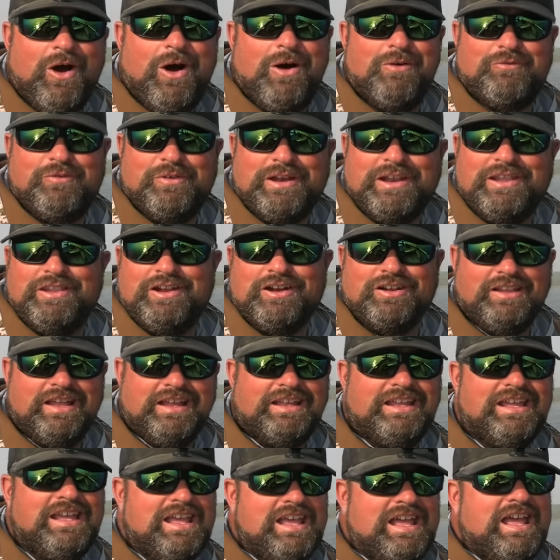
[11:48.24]
confident, and they're
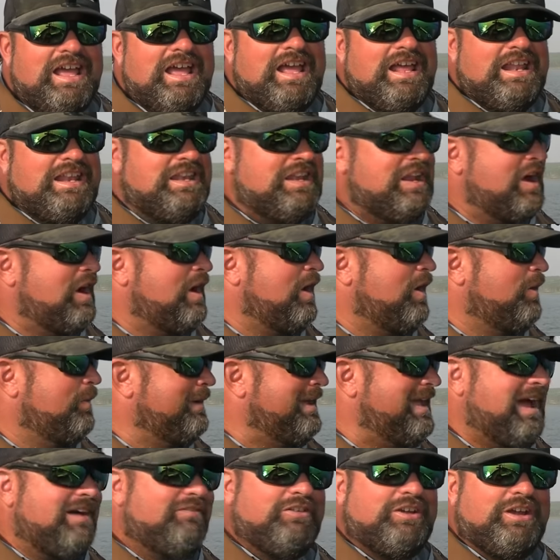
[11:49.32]
like, no,
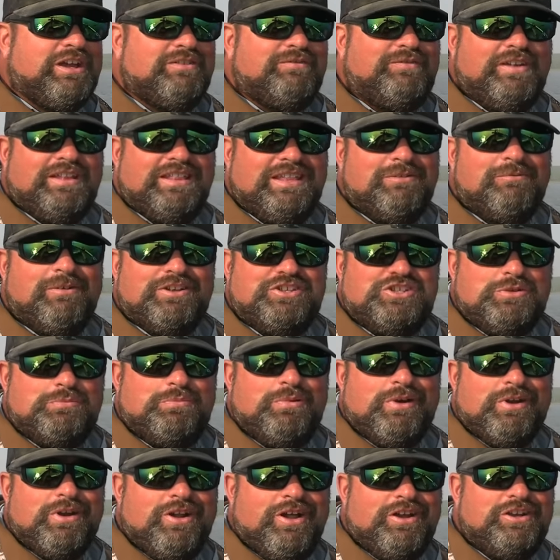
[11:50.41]
we have a good feeling once you
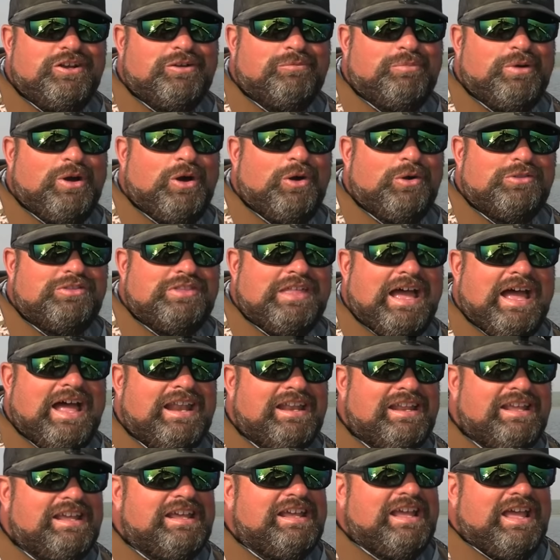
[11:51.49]
put it on your boat
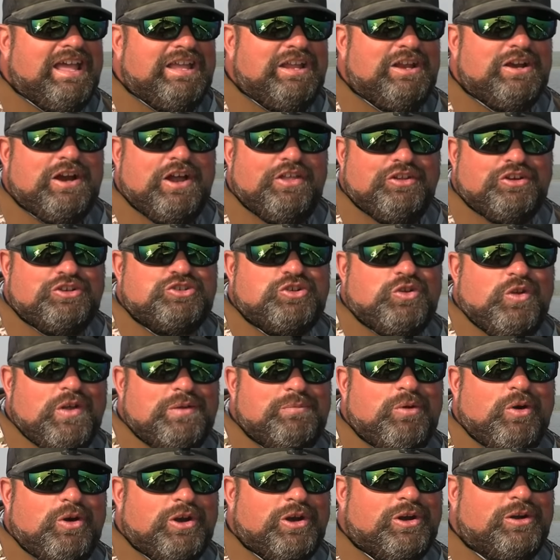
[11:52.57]
that your other
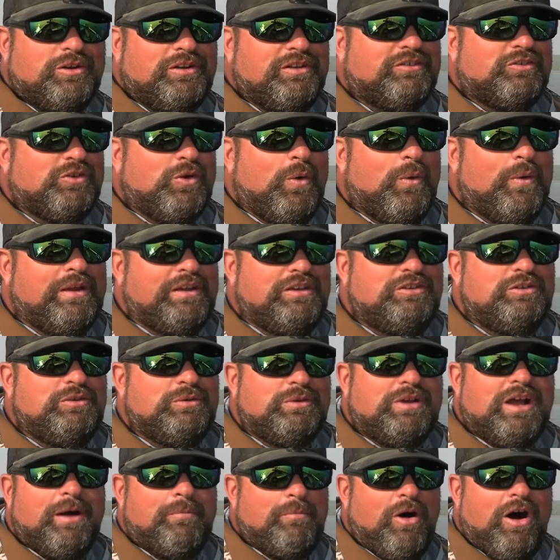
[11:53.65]
trolling motor is going
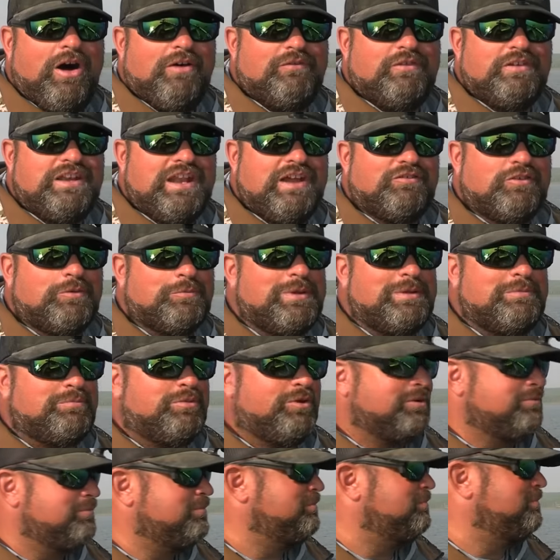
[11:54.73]
to come off and never be
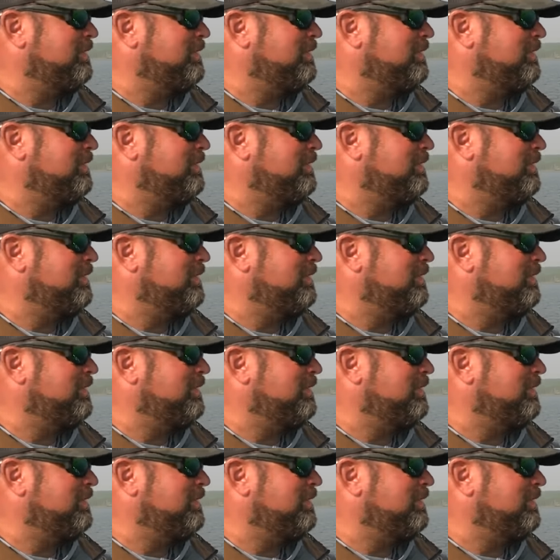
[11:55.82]
put